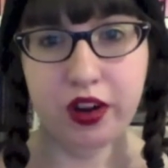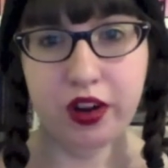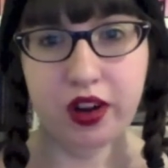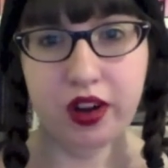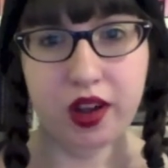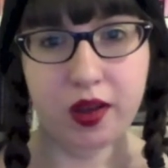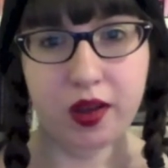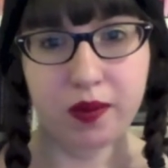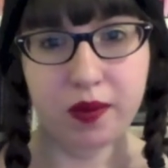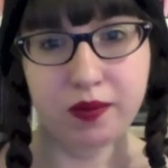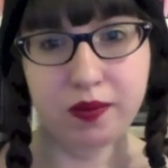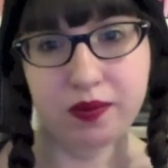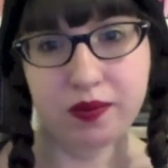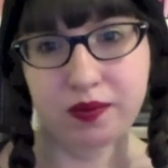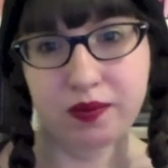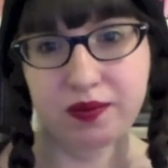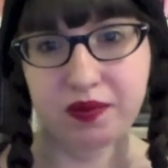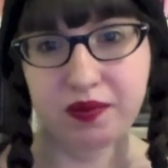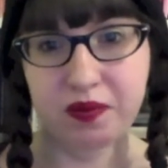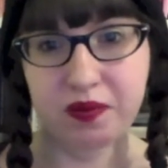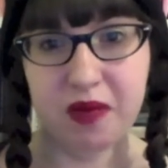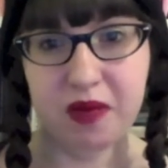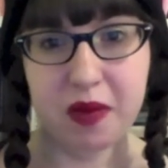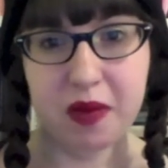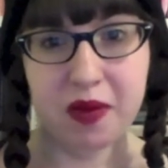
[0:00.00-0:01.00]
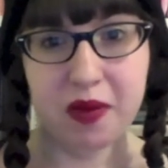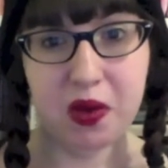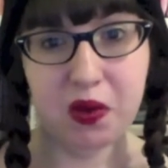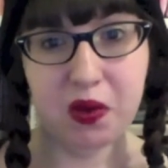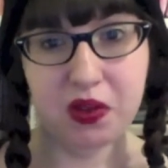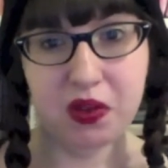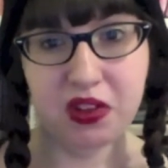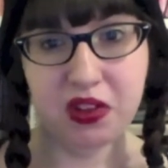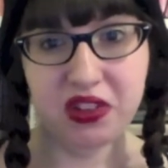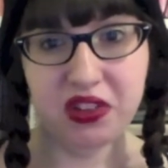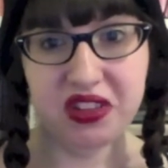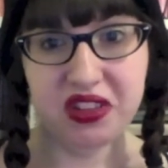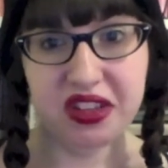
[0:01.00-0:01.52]
for
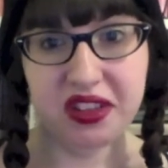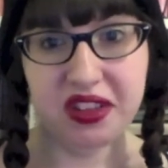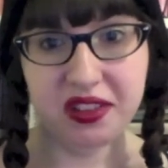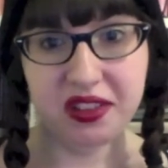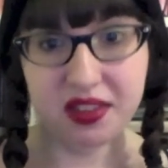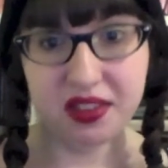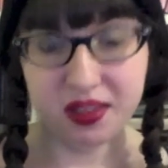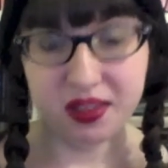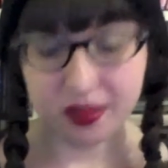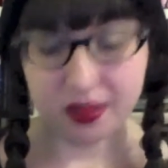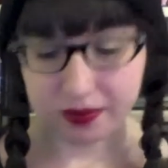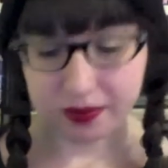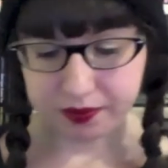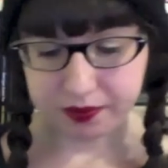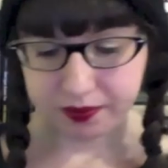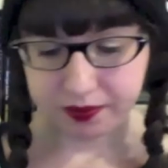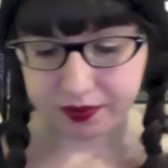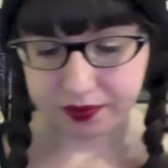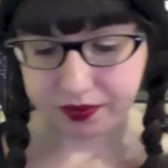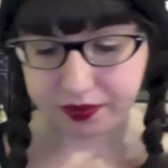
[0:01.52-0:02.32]
maybe older teens.